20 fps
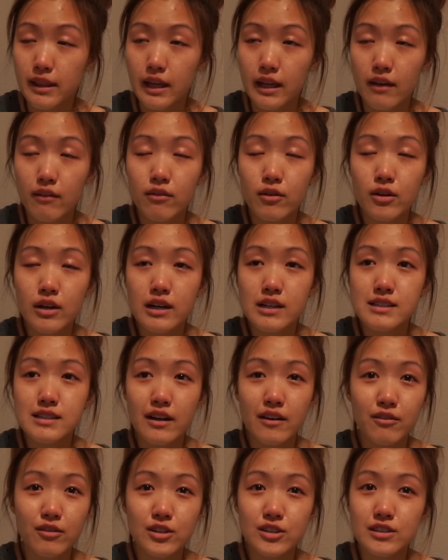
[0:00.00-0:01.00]
Like, if you guys
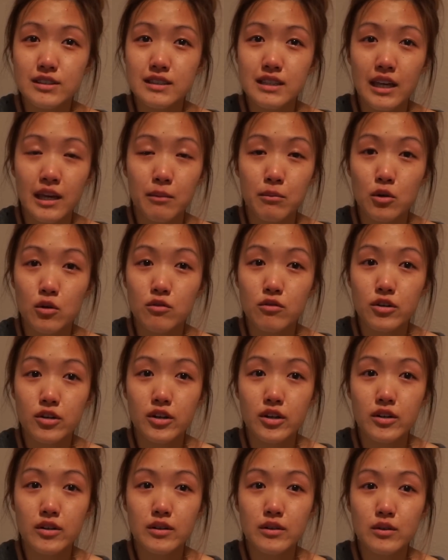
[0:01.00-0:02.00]
ever just came
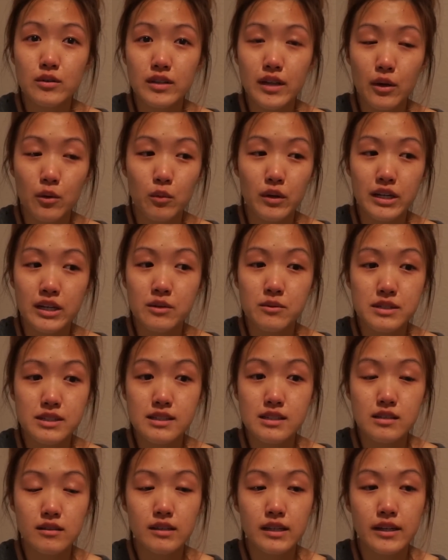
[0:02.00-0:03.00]
over, like when he was
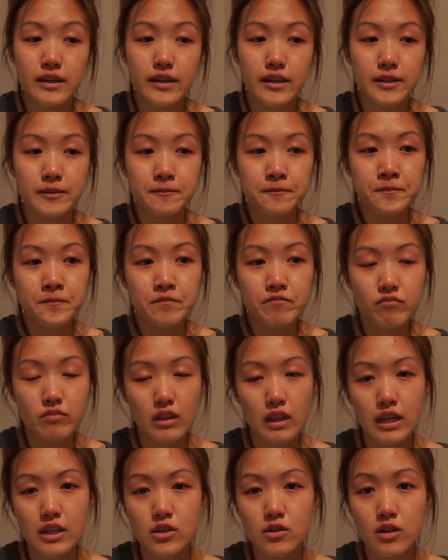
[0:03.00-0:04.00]
still here,
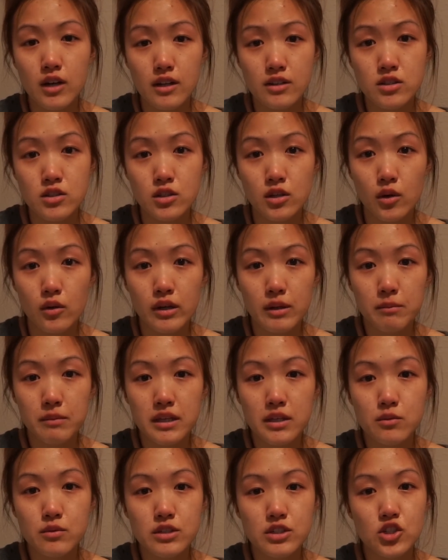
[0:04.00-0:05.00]
and you got to know him,
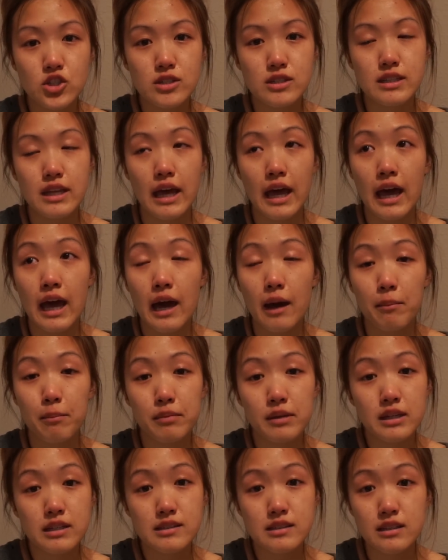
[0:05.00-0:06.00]
he was just the
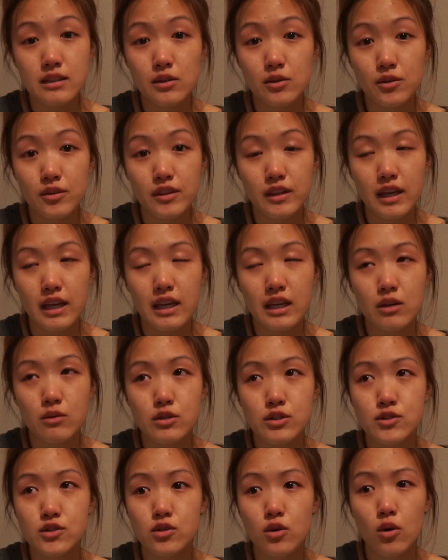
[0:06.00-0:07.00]
happiest little thing. He
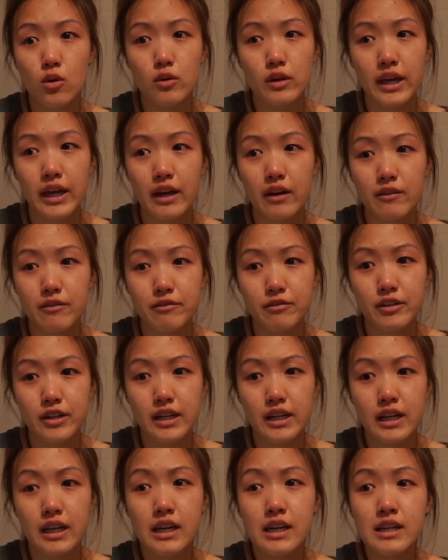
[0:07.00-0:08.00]
was so
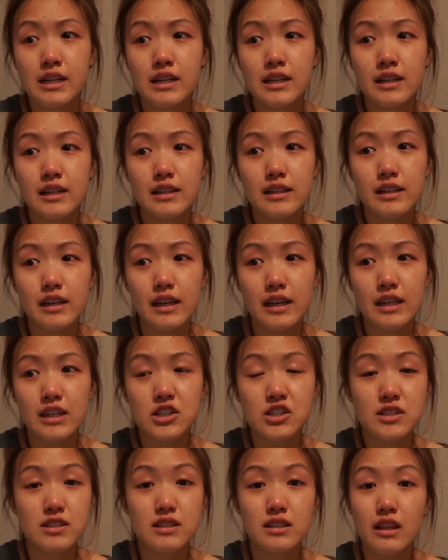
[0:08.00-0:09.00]
carefree. Like, he
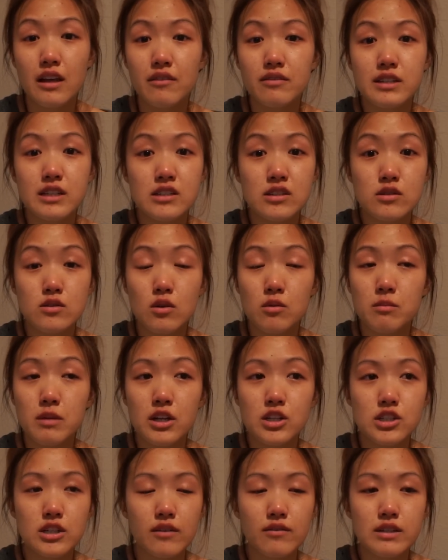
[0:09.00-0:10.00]
just loved us so
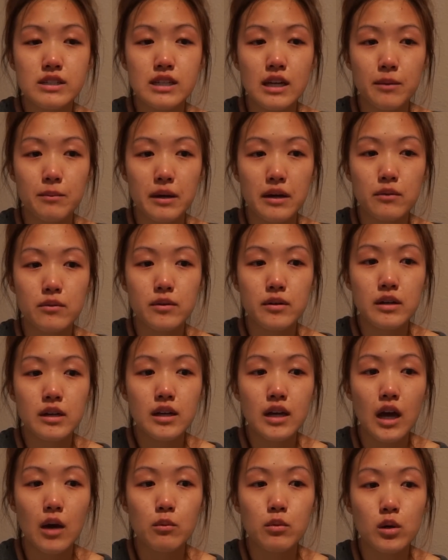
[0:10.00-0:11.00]
much. Every time
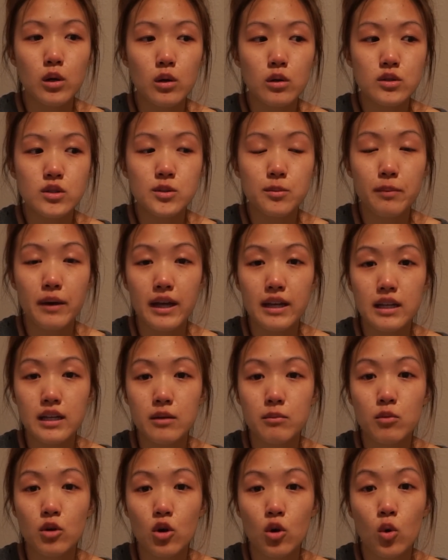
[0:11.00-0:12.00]
I would go to pet
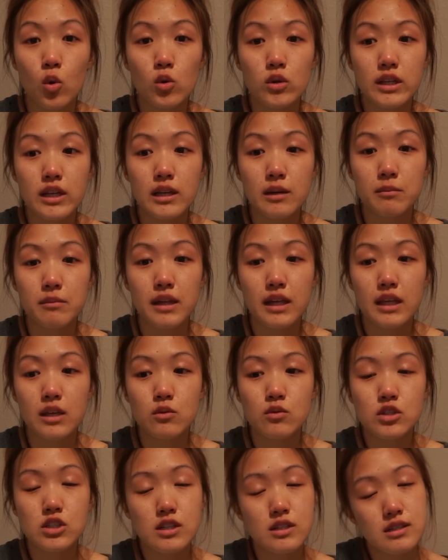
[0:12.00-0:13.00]
him or hold him, like, he
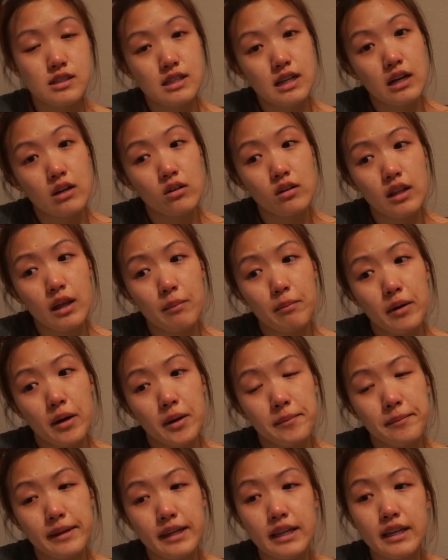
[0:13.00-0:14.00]
would just snuggle up
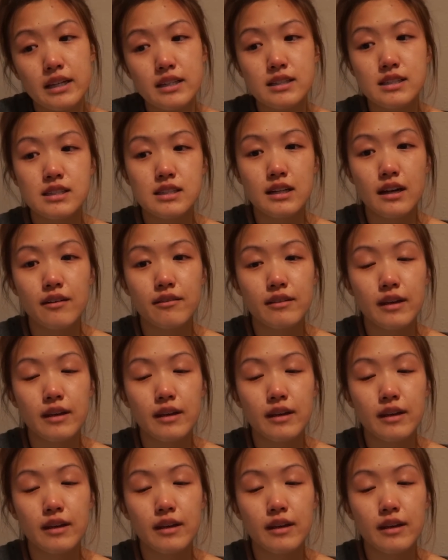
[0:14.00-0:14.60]
on me and stuff.